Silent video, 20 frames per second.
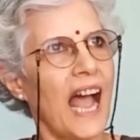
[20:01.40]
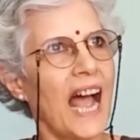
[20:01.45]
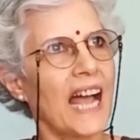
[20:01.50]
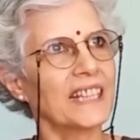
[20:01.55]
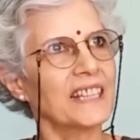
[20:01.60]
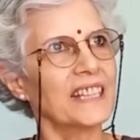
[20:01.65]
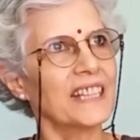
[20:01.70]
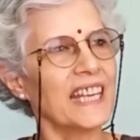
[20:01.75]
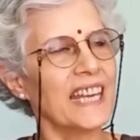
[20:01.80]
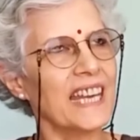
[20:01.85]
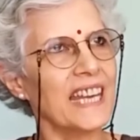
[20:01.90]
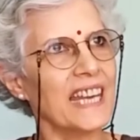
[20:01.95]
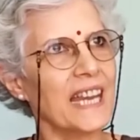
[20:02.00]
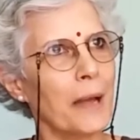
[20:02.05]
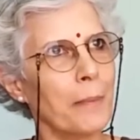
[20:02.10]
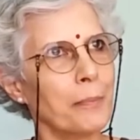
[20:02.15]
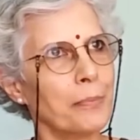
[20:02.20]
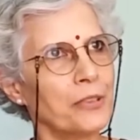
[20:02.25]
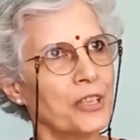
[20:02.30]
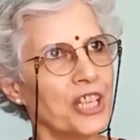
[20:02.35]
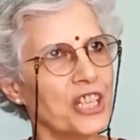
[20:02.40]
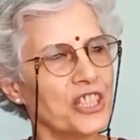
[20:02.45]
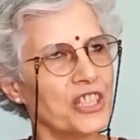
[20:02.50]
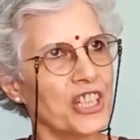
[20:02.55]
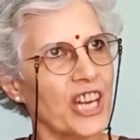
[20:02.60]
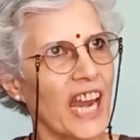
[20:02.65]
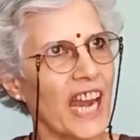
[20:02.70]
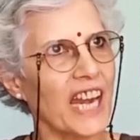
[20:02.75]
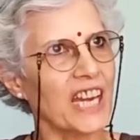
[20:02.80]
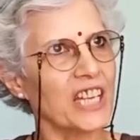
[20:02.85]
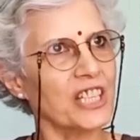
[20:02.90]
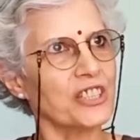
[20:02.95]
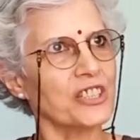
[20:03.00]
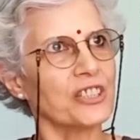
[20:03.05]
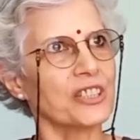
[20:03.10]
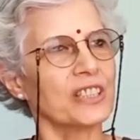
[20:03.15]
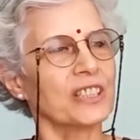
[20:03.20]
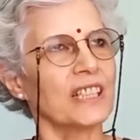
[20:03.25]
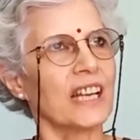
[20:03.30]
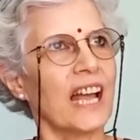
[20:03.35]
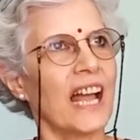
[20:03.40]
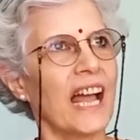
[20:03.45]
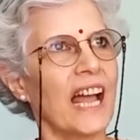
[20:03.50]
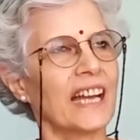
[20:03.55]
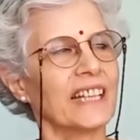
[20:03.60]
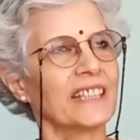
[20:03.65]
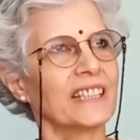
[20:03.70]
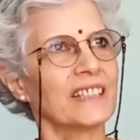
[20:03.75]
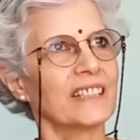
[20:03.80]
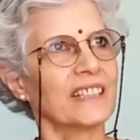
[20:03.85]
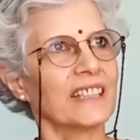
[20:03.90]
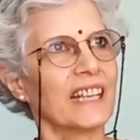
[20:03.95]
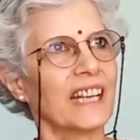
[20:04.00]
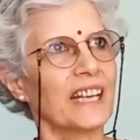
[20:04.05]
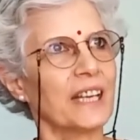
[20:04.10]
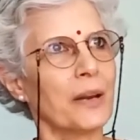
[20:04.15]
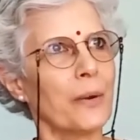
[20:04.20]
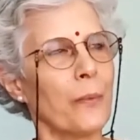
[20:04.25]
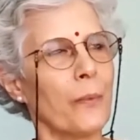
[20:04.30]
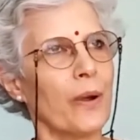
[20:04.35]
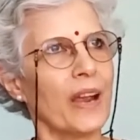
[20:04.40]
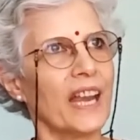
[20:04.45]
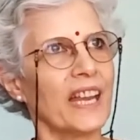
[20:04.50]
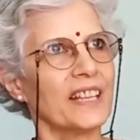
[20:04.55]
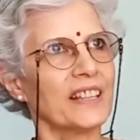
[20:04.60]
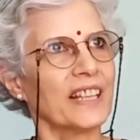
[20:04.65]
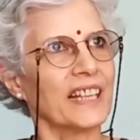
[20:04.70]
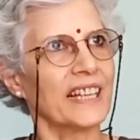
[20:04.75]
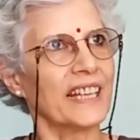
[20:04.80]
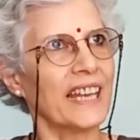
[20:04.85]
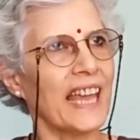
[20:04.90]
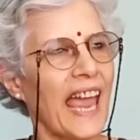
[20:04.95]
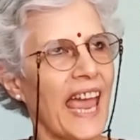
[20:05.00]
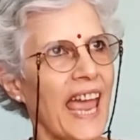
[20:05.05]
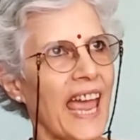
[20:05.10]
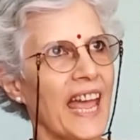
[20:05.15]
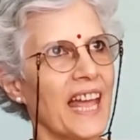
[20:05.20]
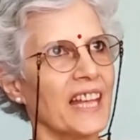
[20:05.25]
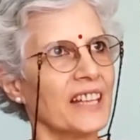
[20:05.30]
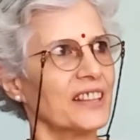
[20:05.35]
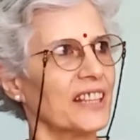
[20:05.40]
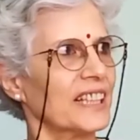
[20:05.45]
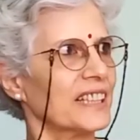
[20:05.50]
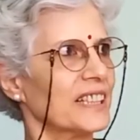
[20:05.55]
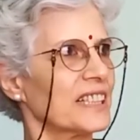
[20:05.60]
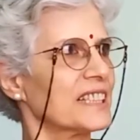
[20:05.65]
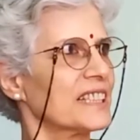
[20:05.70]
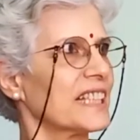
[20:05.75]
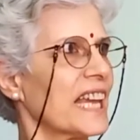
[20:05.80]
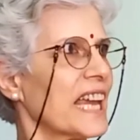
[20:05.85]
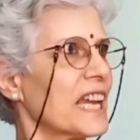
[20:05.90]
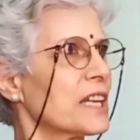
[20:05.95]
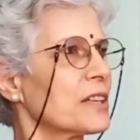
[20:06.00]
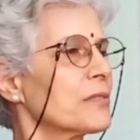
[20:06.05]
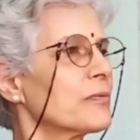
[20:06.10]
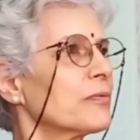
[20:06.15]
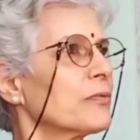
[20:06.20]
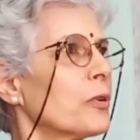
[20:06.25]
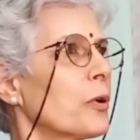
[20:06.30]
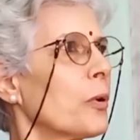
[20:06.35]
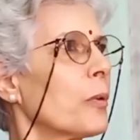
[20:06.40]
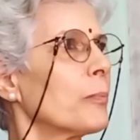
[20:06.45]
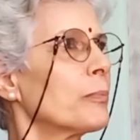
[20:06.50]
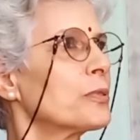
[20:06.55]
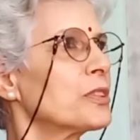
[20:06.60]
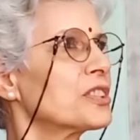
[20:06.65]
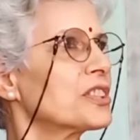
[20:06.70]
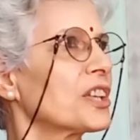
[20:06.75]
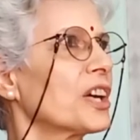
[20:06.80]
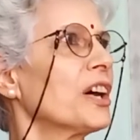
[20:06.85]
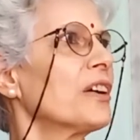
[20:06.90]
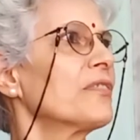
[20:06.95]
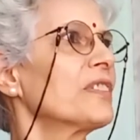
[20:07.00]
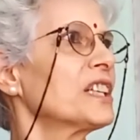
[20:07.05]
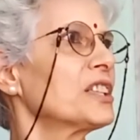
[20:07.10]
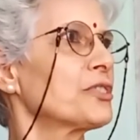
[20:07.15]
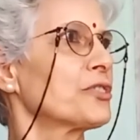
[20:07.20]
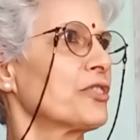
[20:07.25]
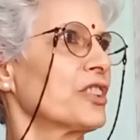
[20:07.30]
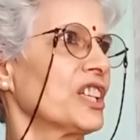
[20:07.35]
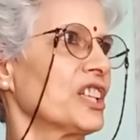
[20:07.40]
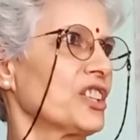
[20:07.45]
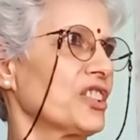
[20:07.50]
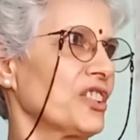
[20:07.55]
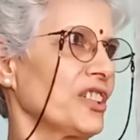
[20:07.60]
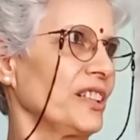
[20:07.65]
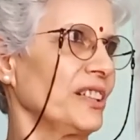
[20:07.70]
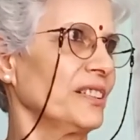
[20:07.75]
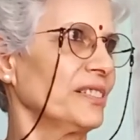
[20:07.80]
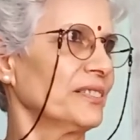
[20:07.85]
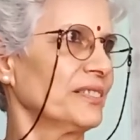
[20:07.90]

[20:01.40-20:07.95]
and the appreciation and, in a way, the care that is taken for preserving tradition,